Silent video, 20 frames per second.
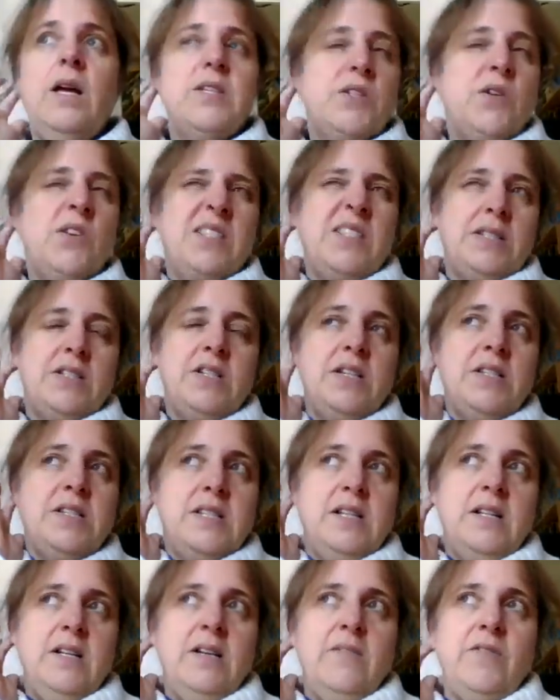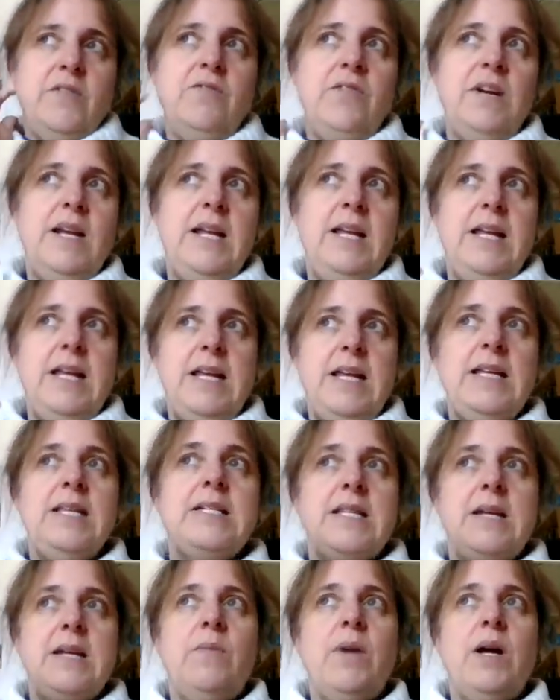So it's just another really
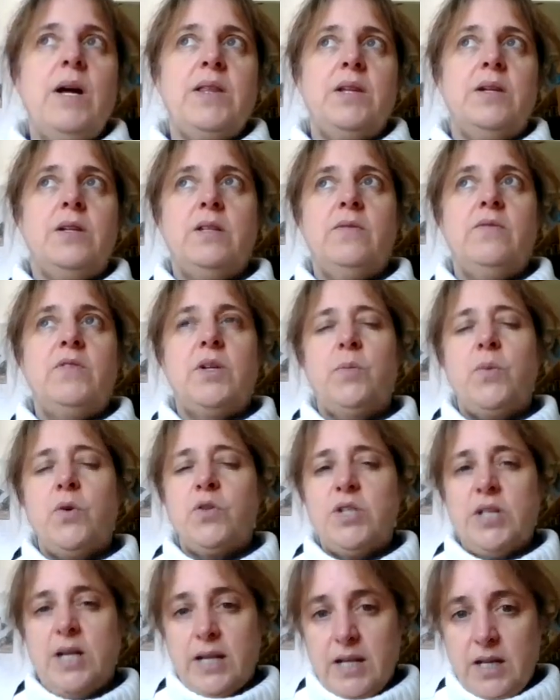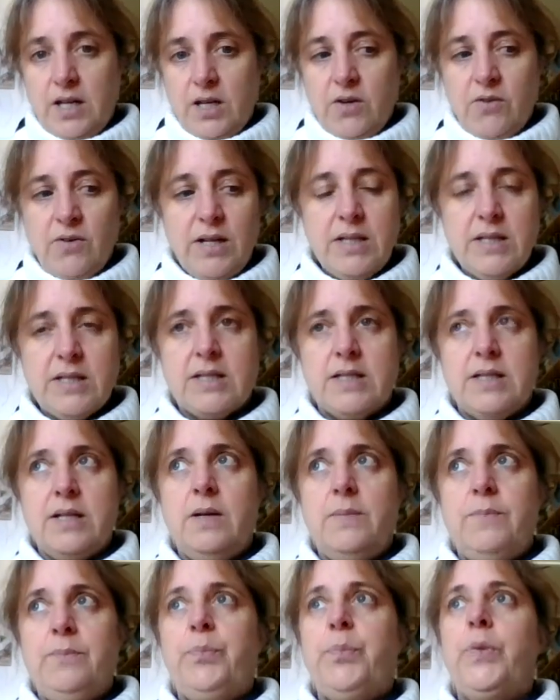easy method of double checking your
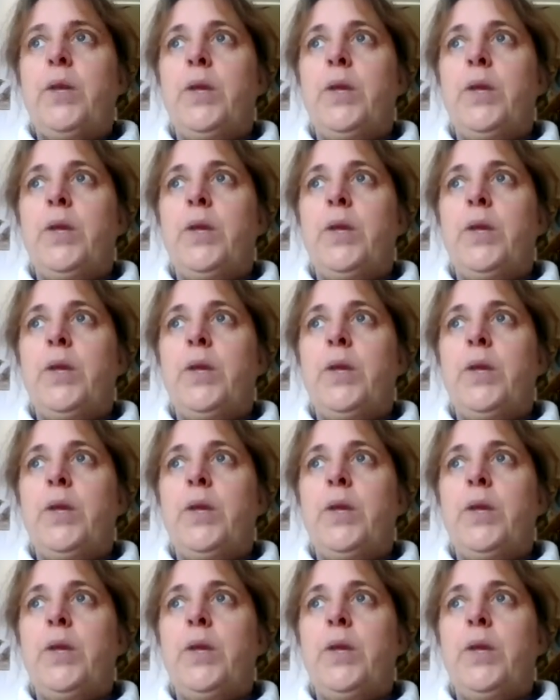answer.